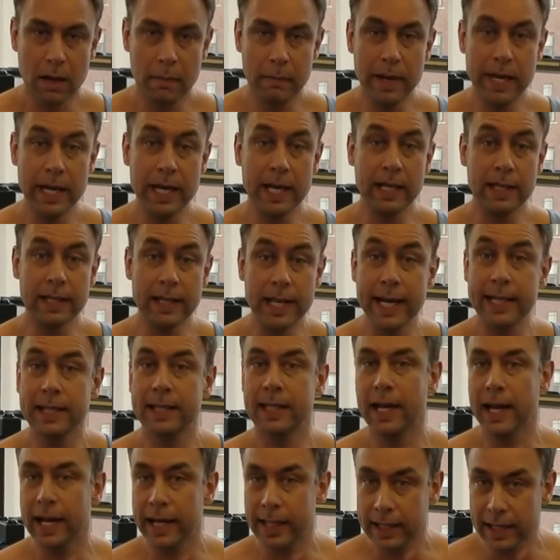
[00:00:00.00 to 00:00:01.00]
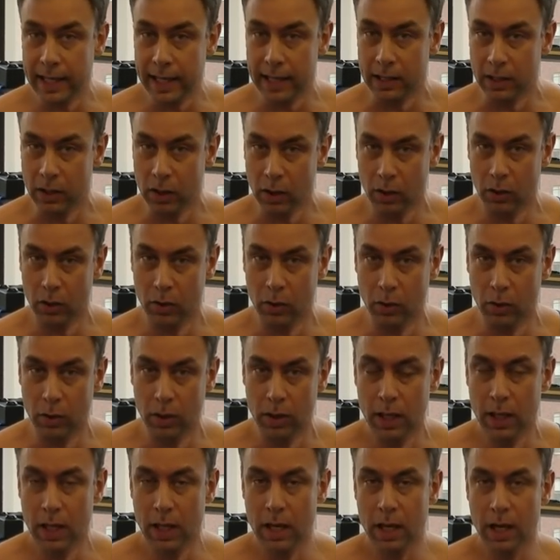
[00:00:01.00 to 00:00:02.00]
Meaning that guy can go
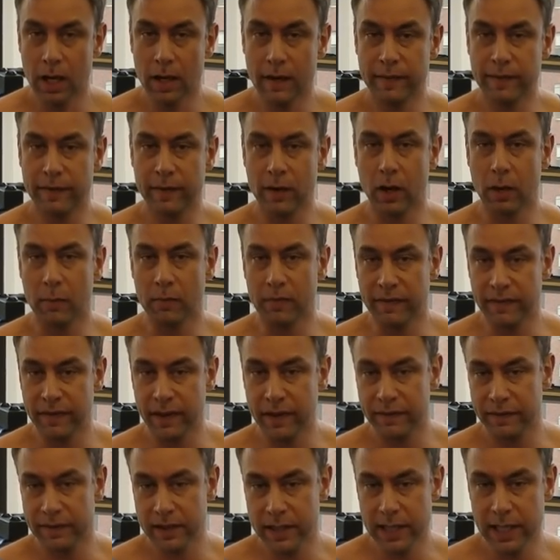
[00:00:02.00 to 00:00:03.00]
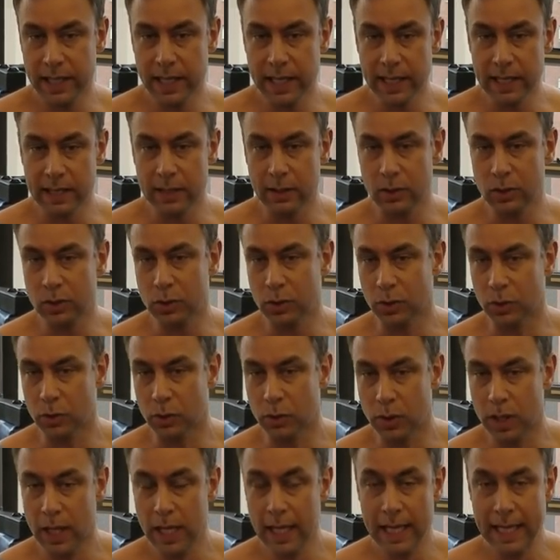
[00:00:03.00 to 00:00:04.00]
from 15
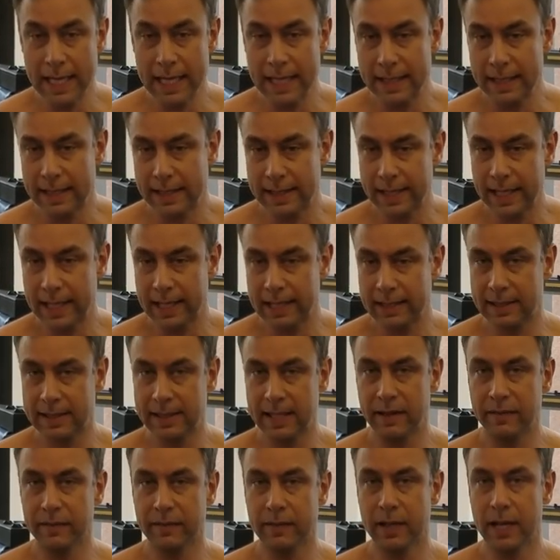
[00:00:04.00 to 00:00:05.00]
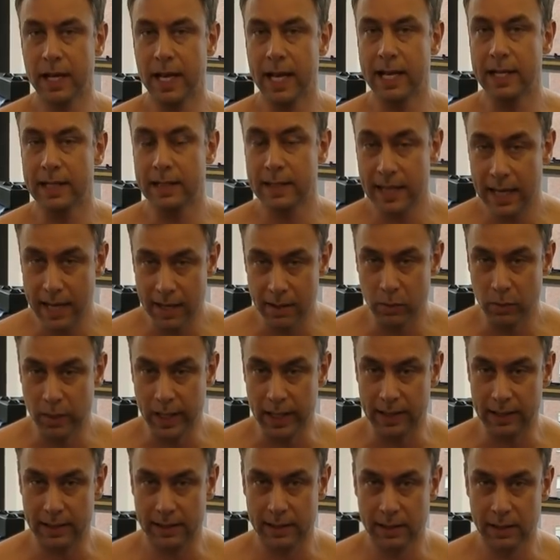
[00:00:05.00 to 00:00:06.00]
to 6, 7, and 10
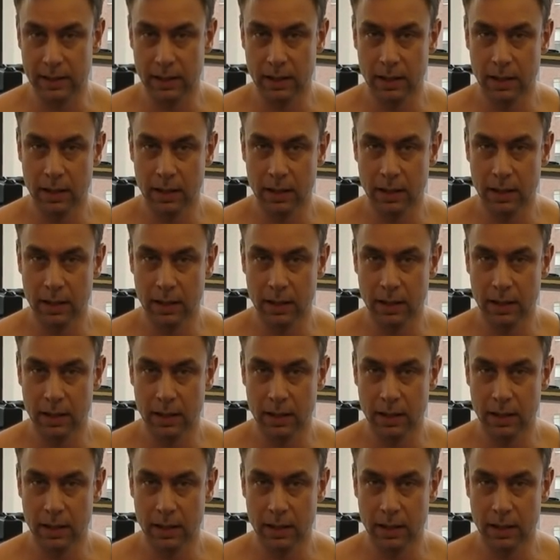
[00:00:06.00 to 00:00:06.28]
weeks.